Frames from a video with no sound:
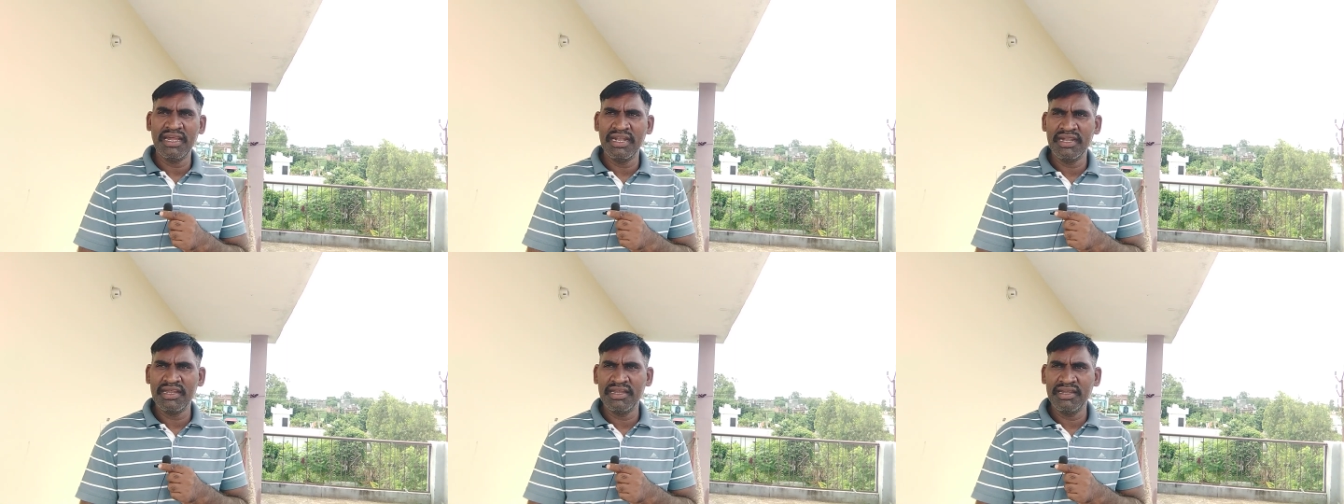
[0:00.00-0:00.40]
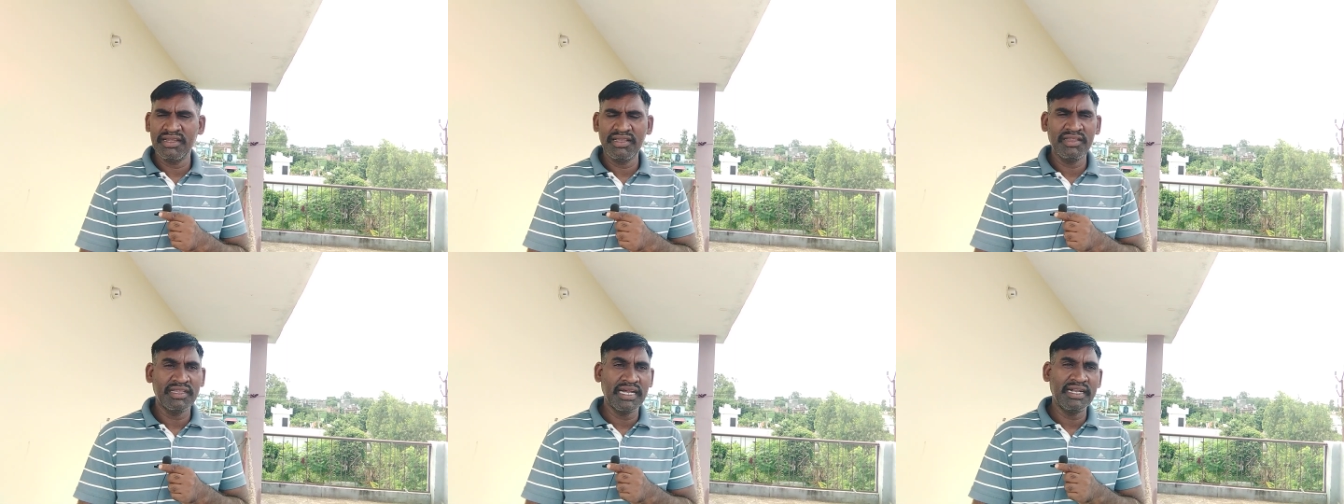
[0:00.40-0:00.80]
And
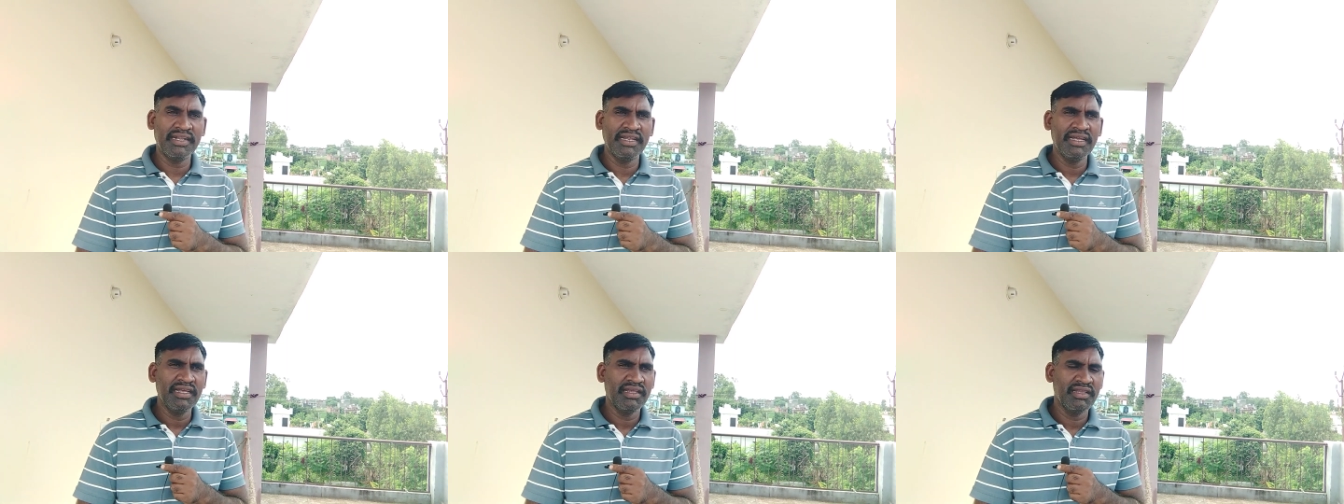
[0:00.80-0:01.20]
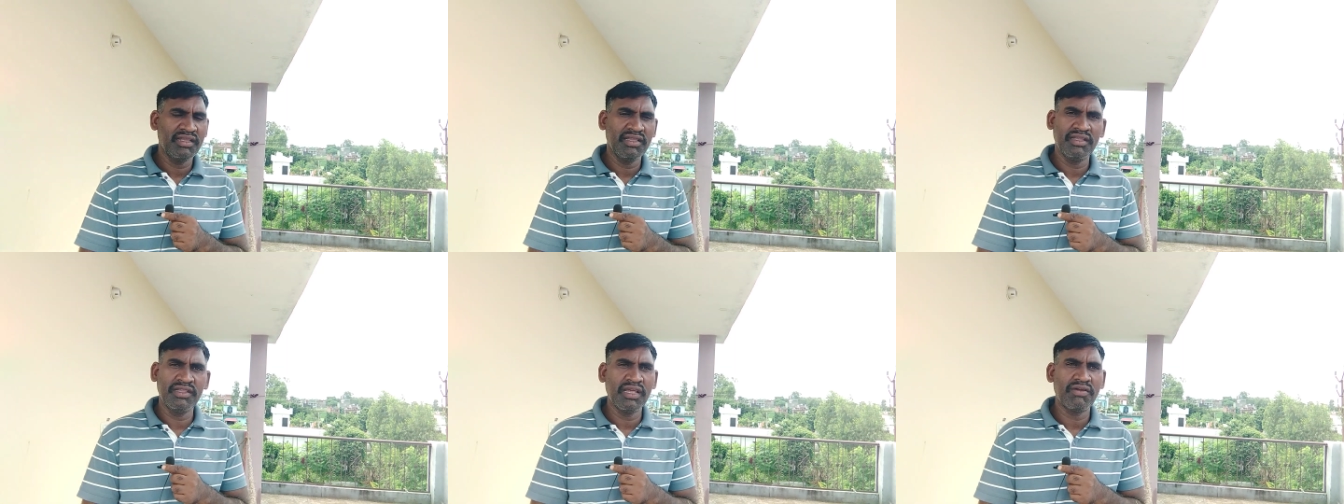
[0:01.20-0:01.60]
that day
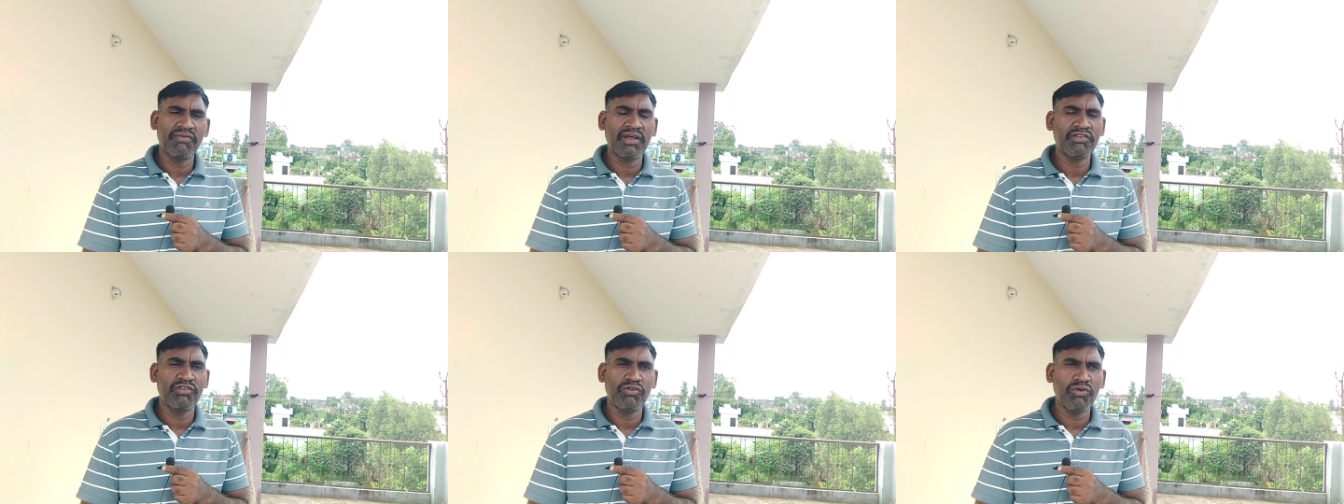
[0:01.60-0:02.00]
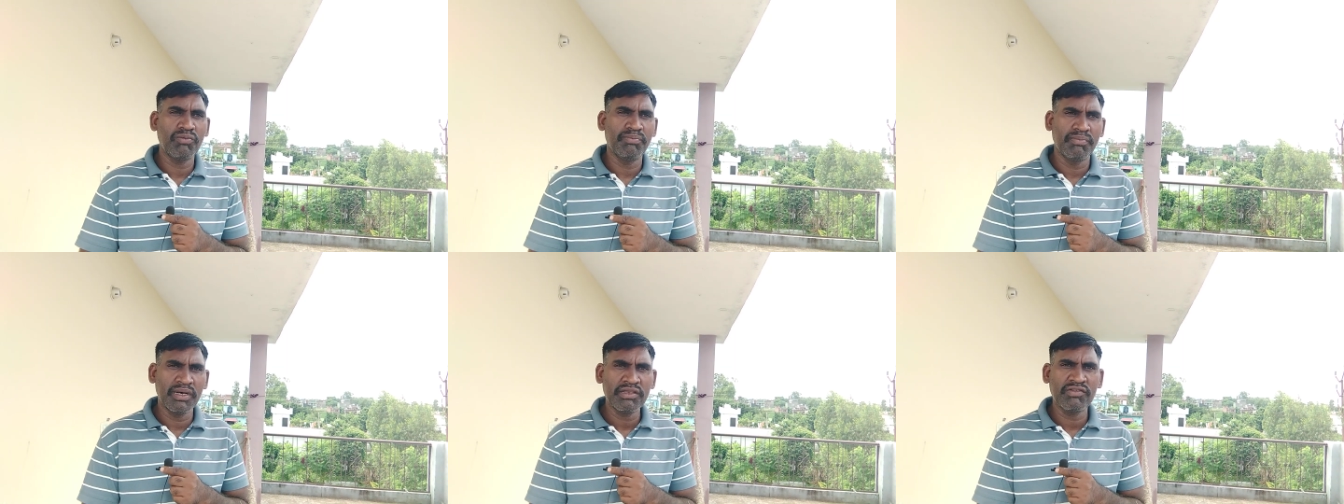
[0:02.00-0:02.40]
there was no
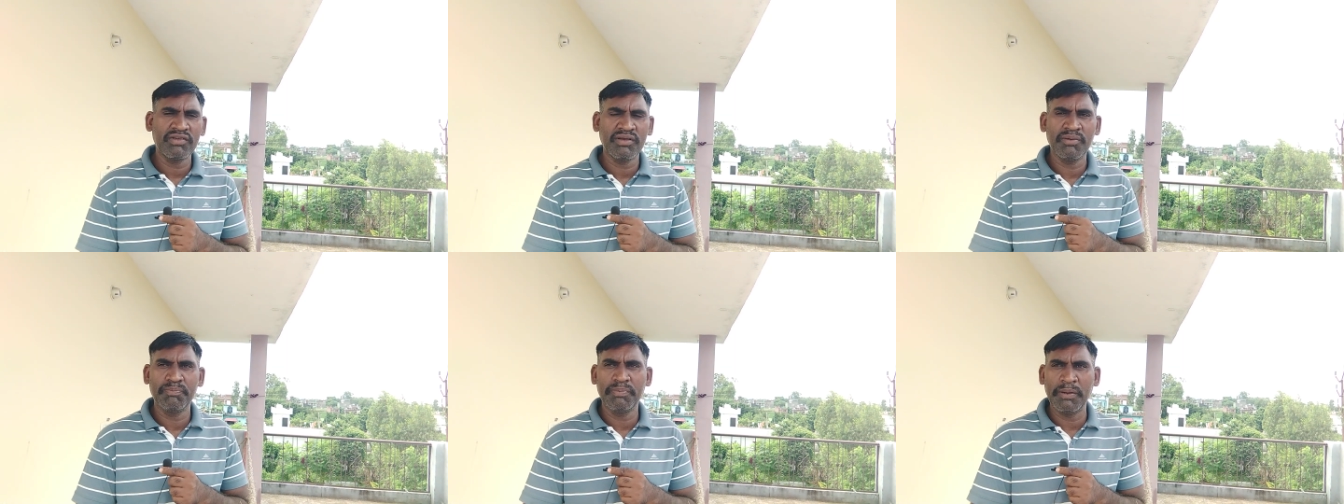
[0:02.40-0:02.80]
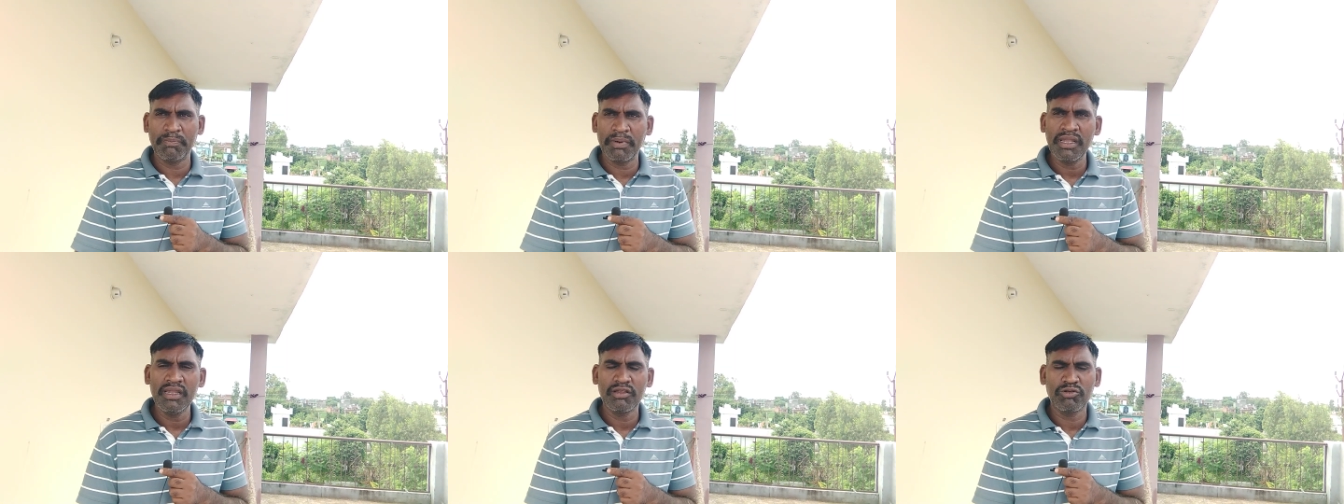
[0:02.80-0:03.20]
much
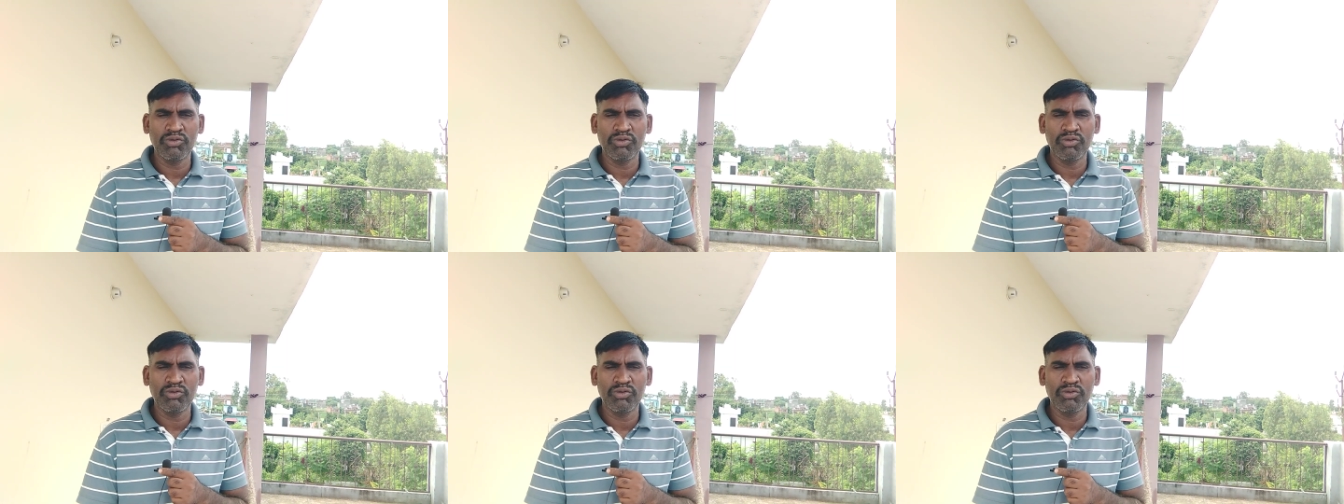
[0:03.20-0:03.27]
people.